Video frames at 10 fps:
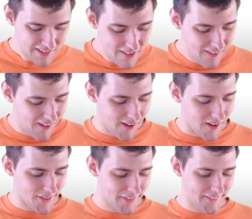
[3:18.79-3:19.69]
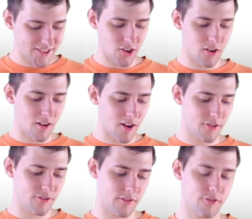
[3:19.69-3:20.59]
Then they showed off
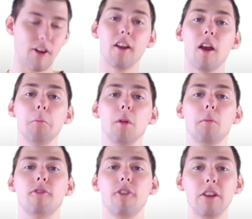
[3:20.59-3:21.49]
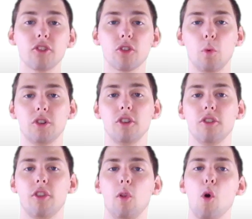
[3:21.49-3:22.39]
Fire Emblem Fates, which is the
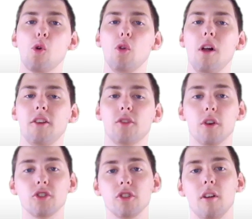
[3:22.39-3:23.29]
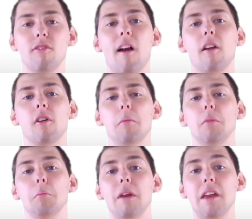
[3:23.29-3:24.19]
localized version of Fire Emblem
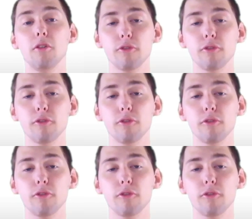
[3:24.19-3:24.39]
If,